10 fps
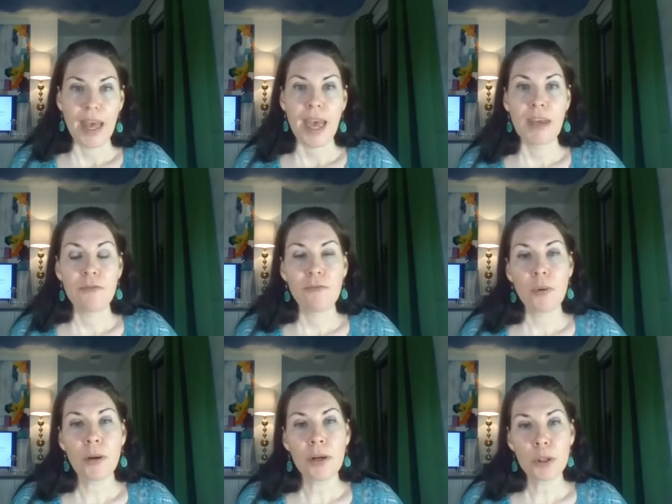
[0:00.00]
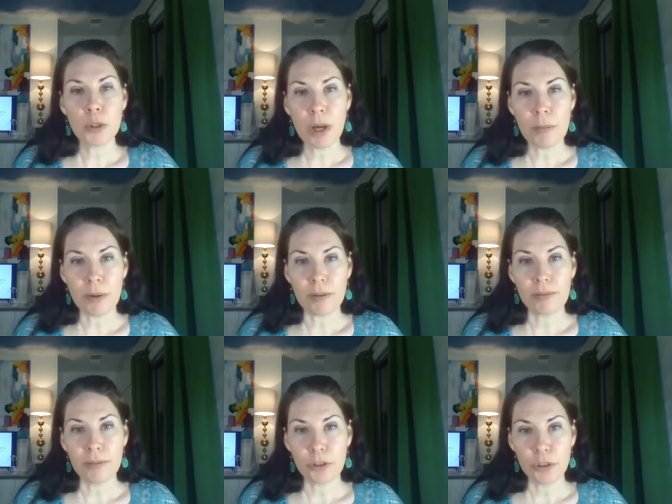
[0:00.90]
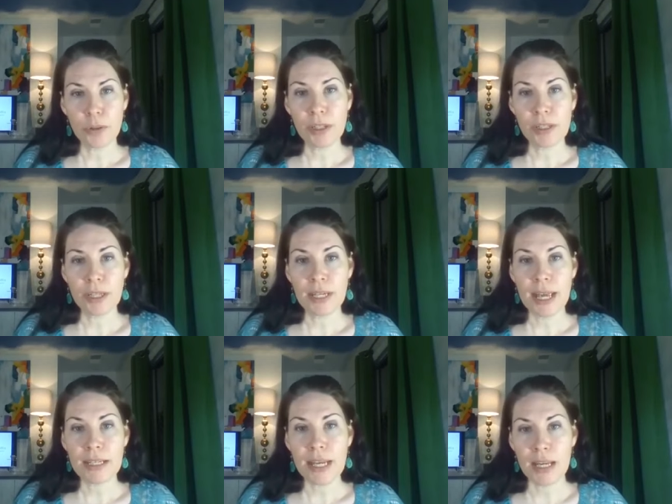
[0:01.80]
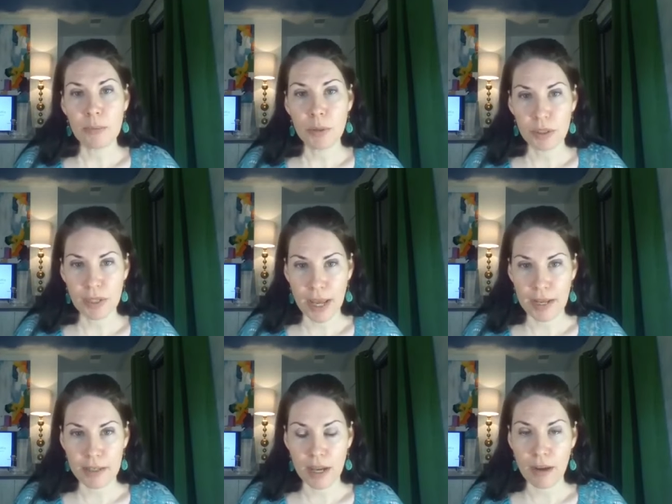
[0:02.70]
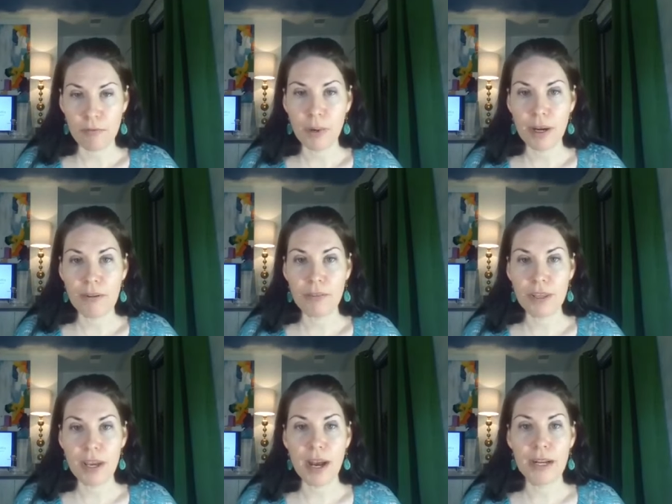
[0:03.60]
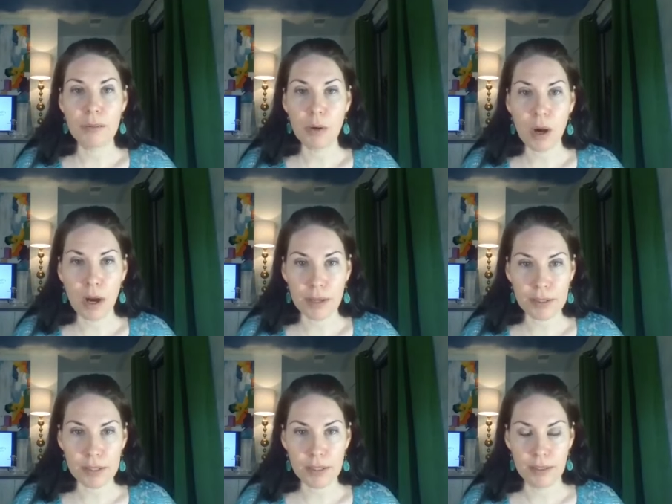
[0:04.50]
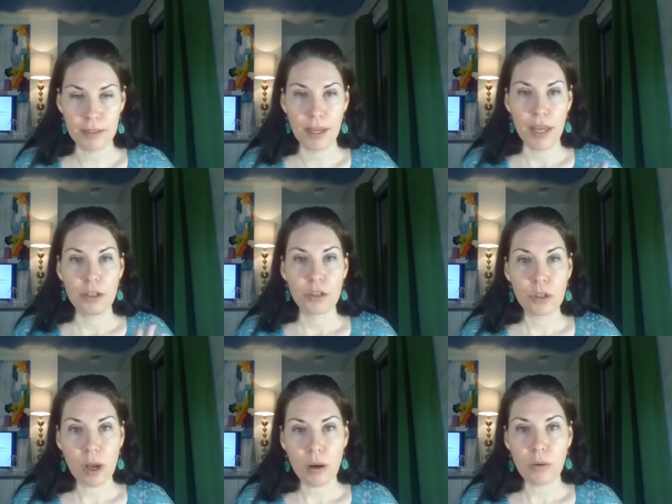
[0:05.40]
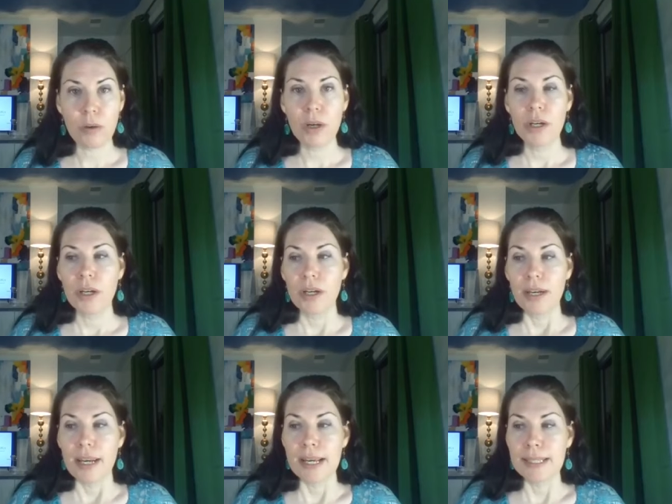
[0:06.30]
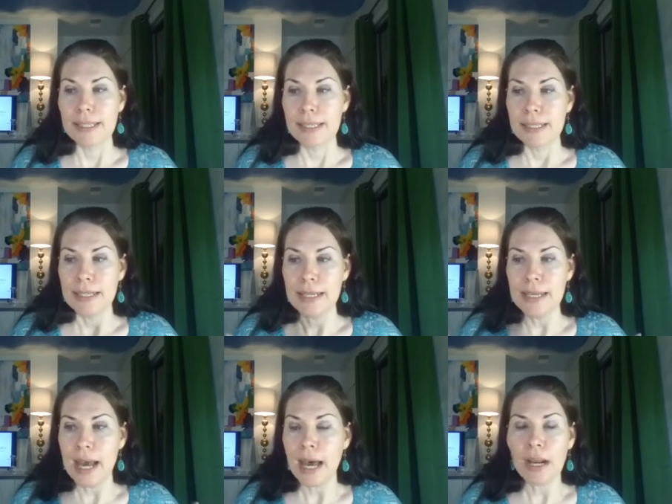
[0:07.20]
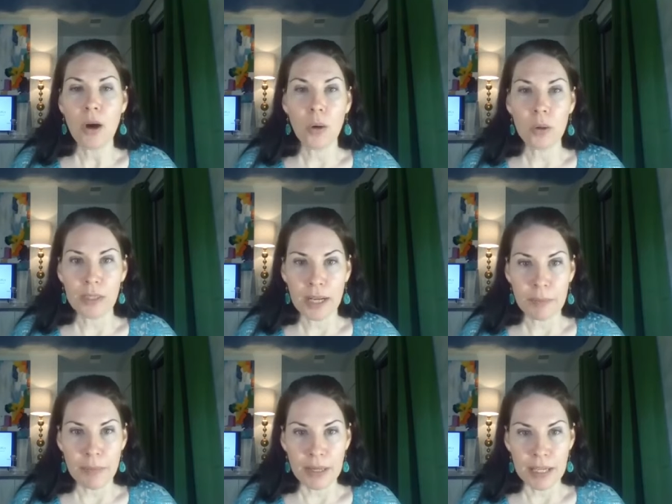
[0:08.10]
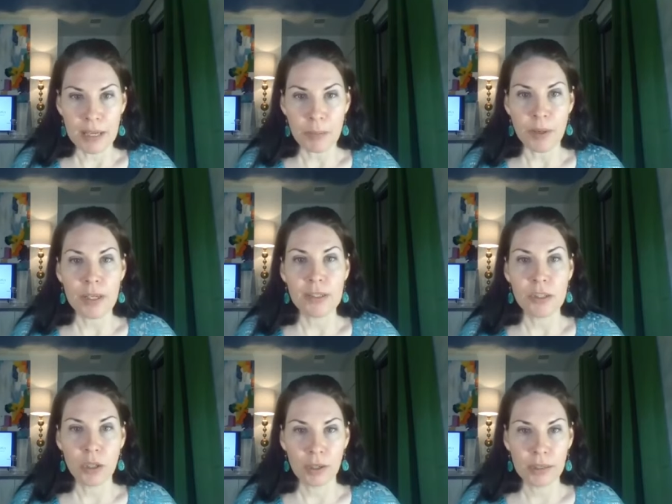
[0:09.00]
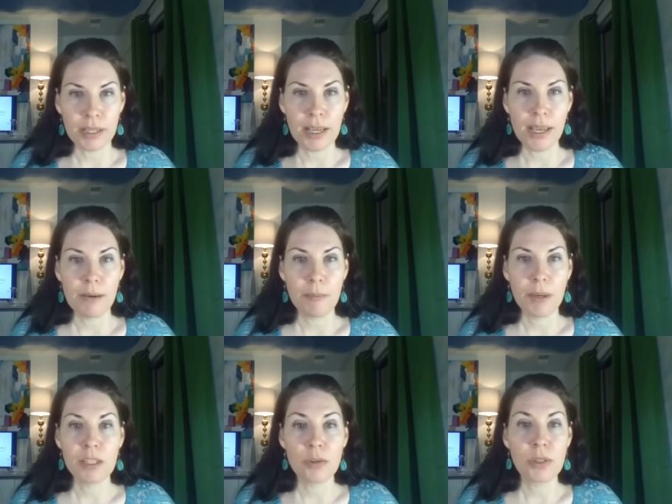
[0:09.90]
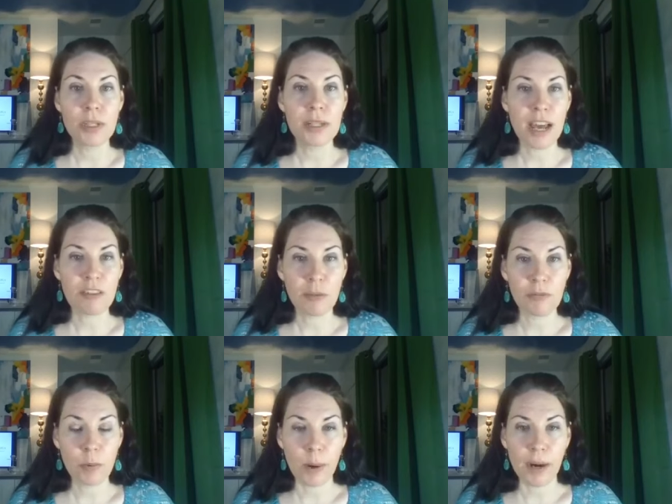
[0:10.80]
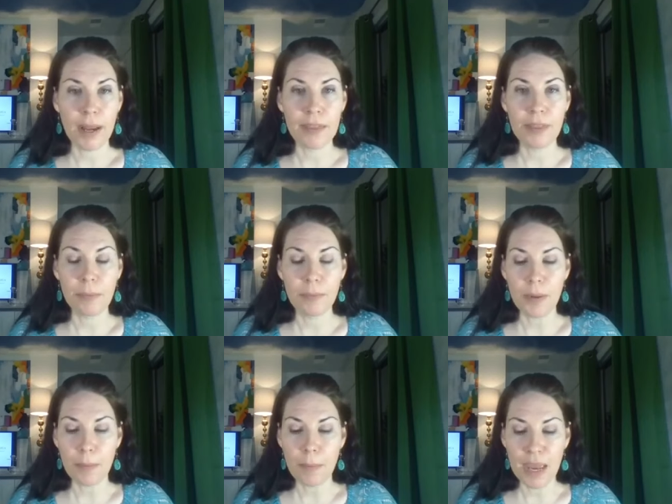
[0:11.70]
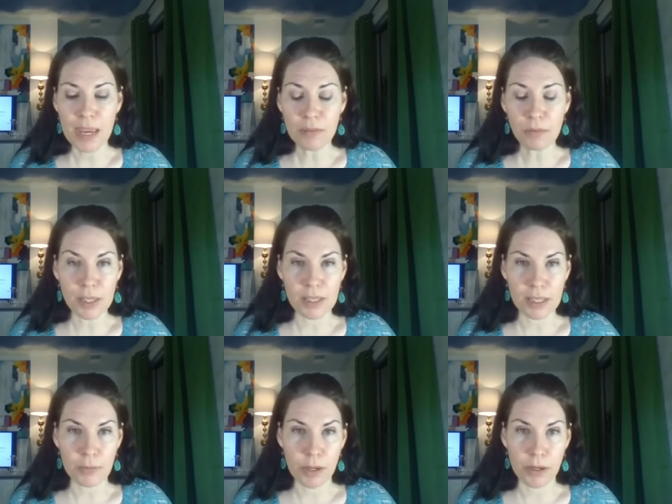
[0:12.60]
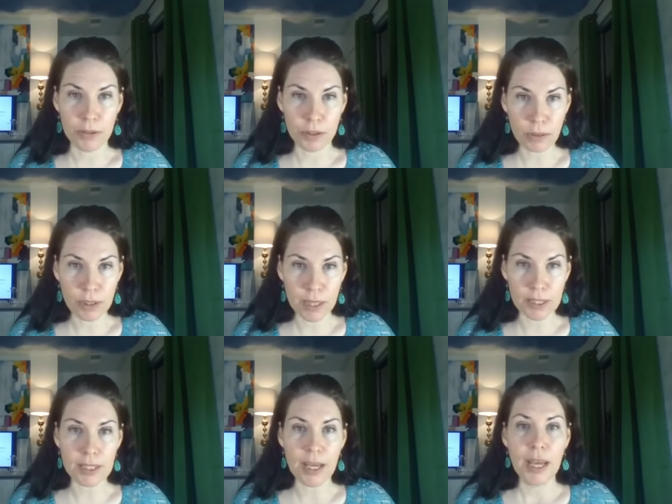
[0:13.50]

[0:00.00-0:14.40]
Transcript: And for her trouble, Judy is going to get 10% of whatever the item costs. So it's not a whole lot of money, but it's certainly money you didn't have before. And the, the main reason we all do this